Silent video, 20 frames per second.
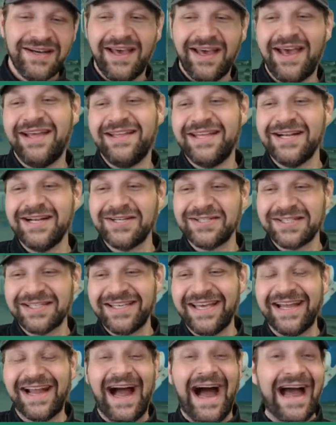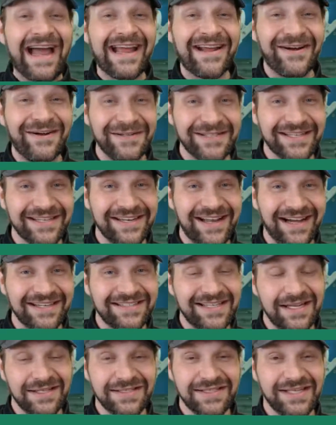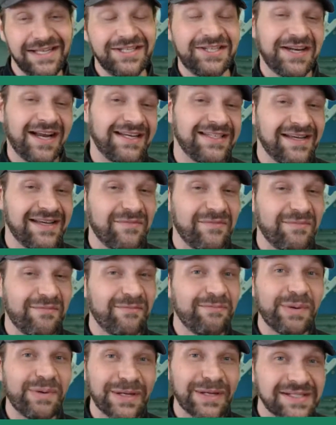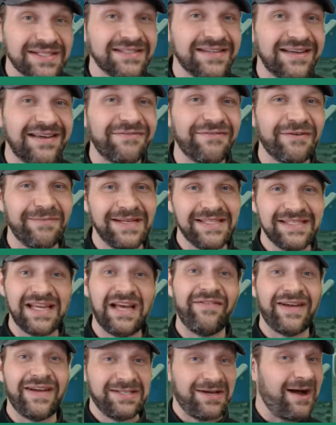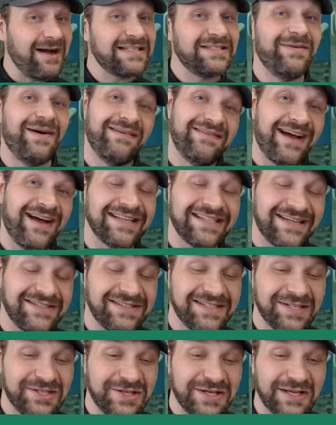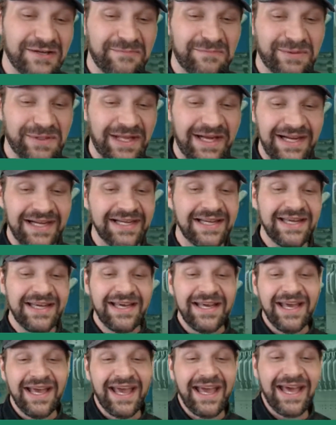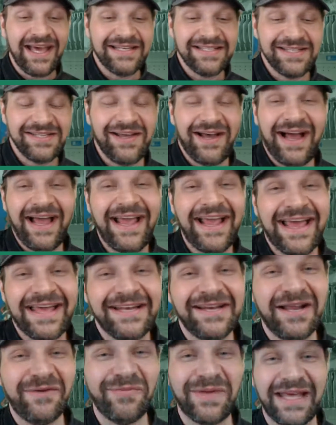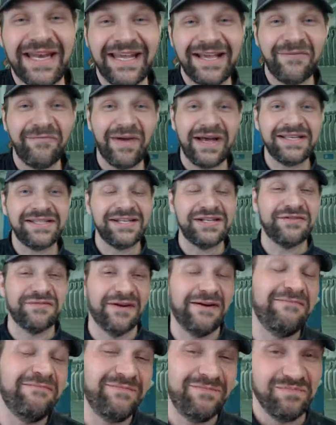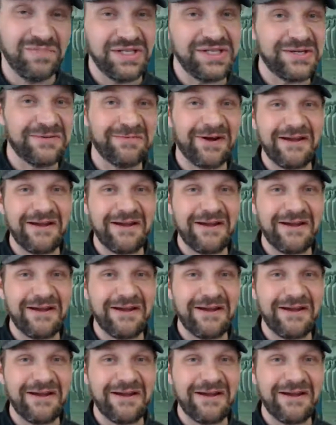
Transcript: And here's the thing, I called it a knockdown stitch, and I said personally for myself, I talked about knockdown stitching in a blog, and I ended up getting a message from Mr.